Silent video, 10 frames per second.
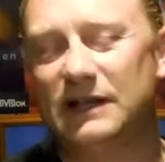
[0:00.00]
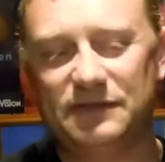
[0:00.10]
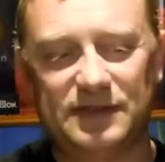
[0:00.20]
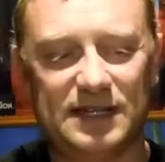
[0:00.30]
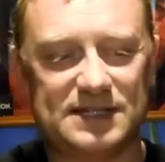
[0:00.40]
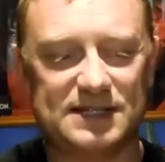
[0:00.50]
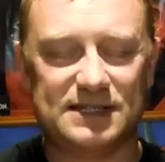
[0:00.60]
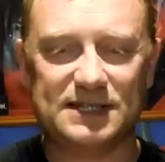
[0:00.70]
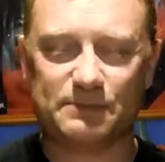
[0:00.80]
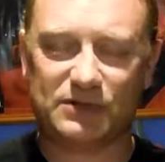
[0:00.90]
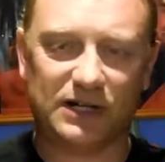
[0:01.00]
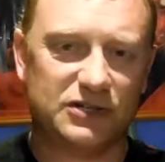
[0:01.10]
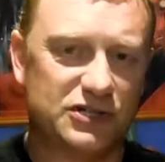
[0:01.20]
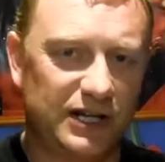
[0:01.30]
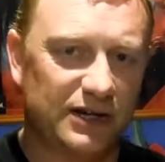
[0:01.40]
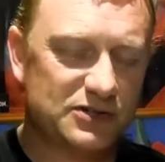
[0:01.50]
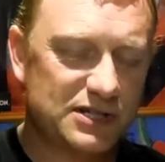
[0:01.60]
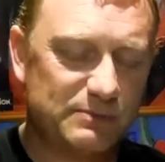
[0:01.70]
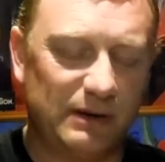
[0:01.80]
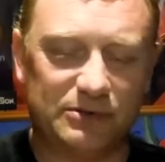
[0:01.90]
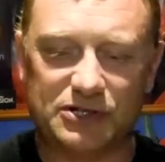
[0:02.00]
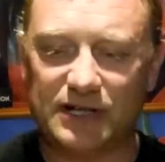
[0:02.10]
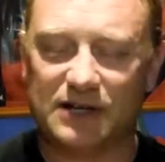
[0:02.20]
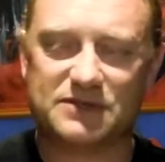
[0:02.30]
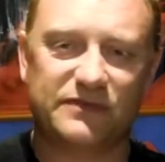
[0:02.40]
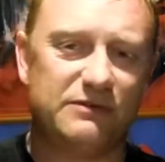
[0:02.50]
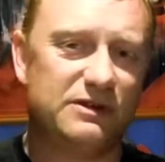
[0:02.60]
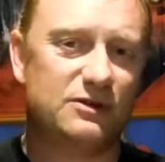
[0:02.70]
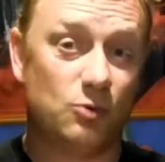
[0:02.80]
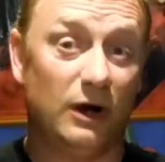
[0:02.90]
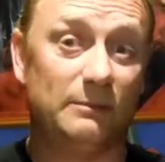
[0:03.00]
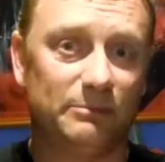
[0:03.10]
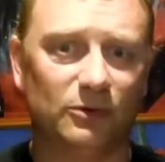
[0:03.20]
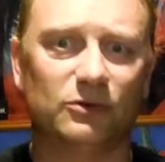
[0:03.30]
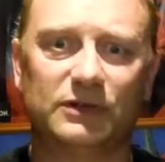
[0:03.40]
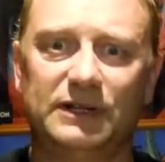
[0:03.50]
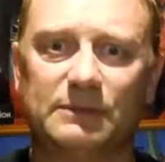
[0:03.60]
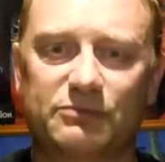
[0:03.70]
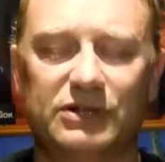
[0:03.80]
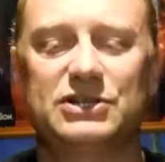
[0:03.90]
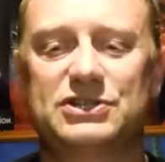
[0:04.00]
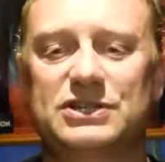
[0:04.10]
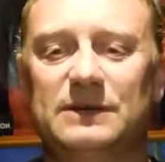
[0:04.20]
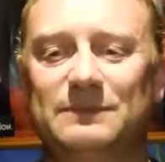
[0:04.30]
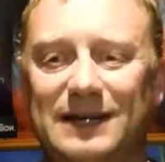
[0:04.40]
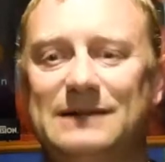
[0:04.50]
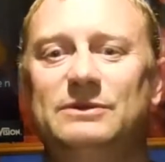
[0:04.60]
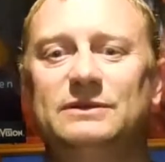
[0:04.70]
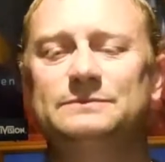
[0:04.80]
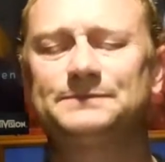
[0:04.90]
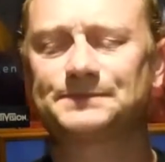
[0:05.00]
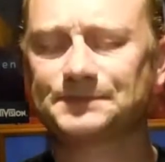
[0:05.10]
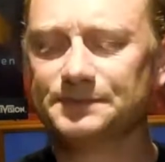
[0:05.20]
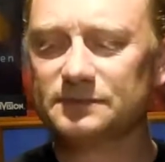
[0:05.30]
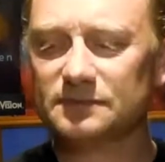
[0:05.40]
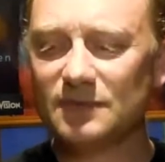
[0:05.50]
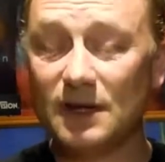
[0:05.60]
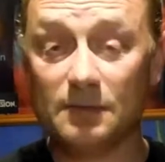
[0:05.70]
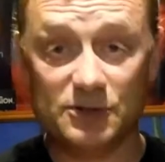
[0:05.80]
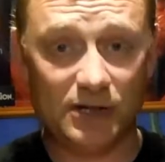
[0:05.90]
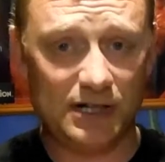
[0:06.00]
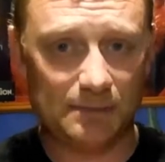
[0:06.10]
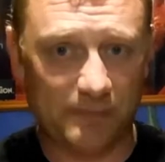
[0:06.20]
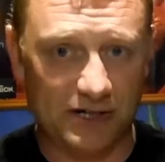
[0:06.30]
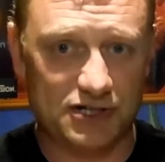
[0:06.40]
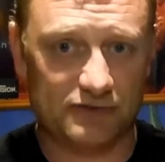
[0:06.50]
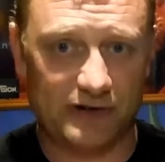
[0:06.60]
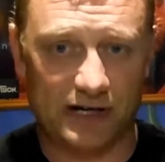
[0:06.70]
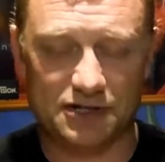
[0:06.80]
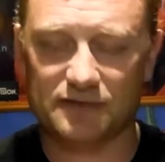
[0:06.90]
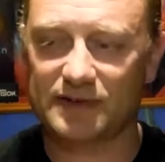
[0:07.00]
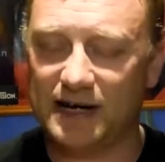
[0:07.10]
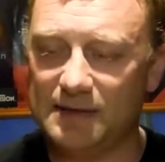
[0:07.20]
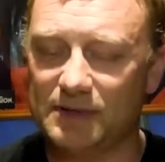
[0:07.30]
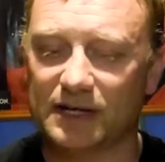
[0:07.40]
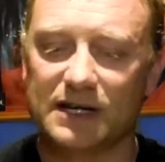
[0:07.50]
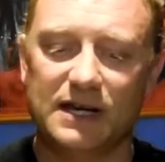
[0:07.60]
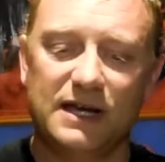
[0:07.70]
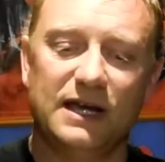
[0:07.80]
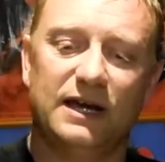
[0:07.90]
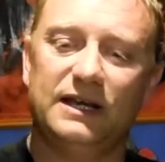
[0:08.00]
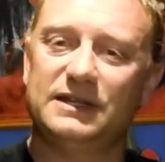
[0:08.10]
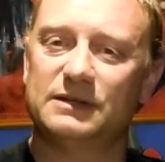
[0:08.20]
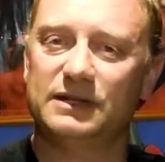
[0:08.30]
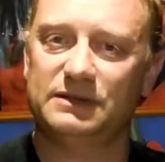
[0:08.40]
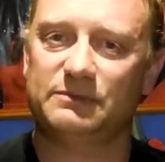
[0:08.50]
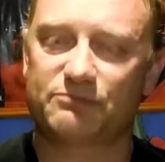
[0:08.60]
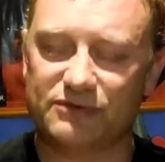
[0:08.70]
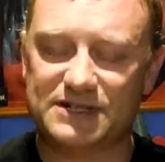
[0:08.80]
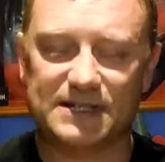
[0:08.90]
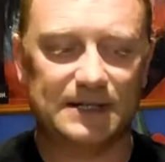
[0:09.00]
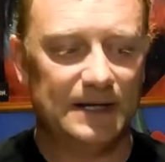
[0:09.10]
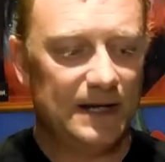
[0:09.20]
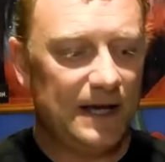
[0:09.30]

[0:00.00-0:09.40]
And this production house, this publishing house, very quite important in the British gaming, certainly the budget range of gaming in Britain,